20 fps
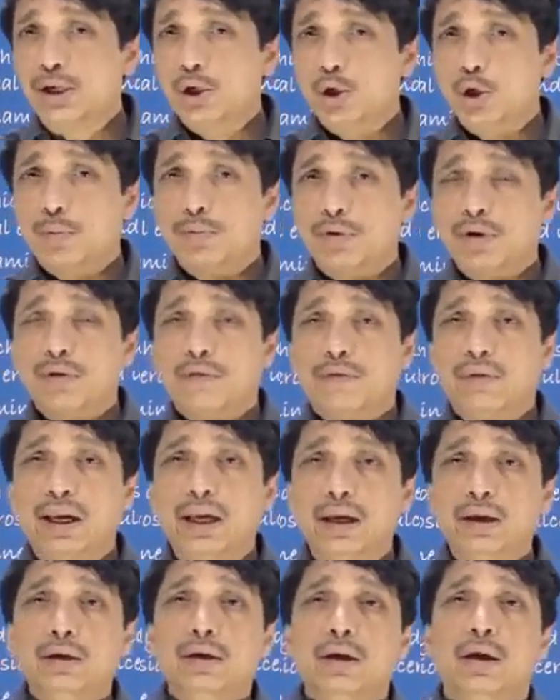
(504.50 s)
antecubital
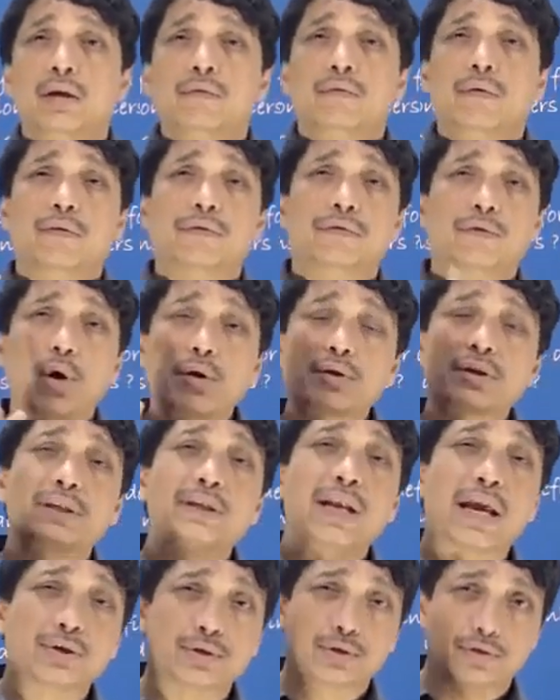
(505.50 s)
vein for
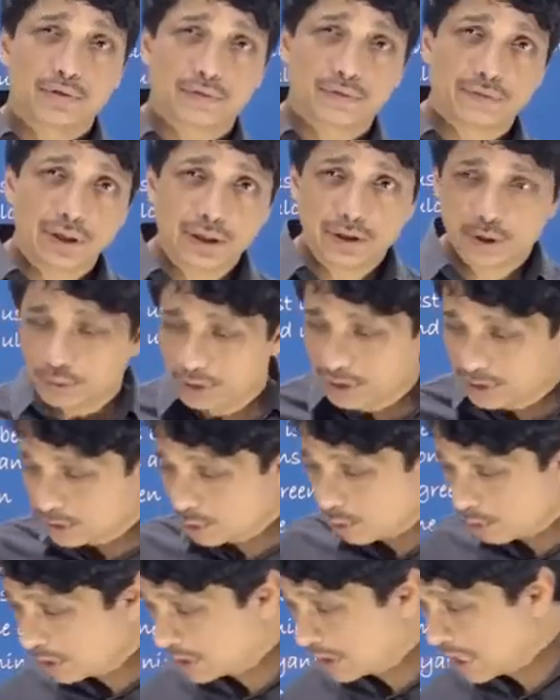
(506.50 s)
fluorescein angiography. So this
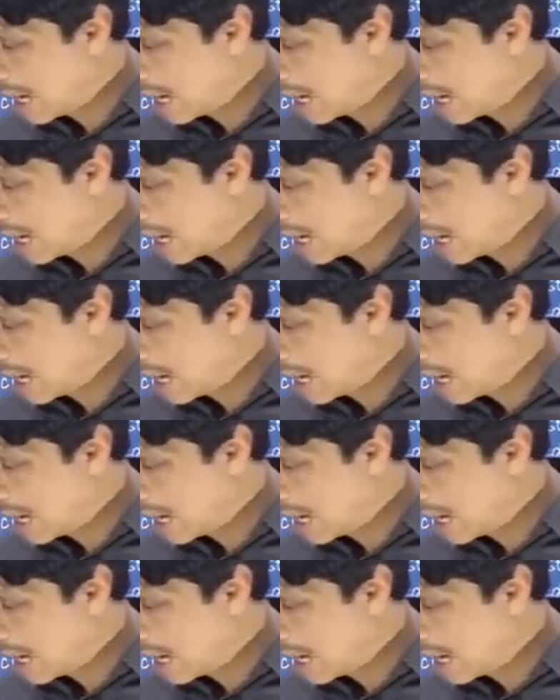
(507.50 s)
is not